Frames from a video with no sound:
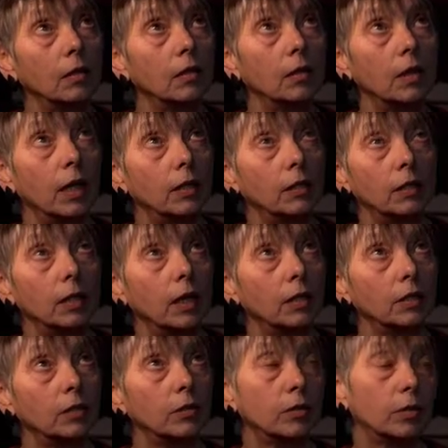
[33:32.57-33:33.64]
that
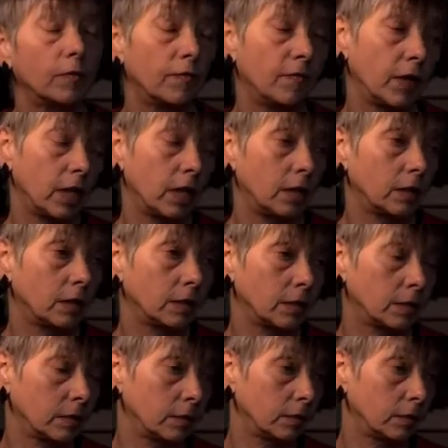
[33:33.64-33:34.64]
sort of field?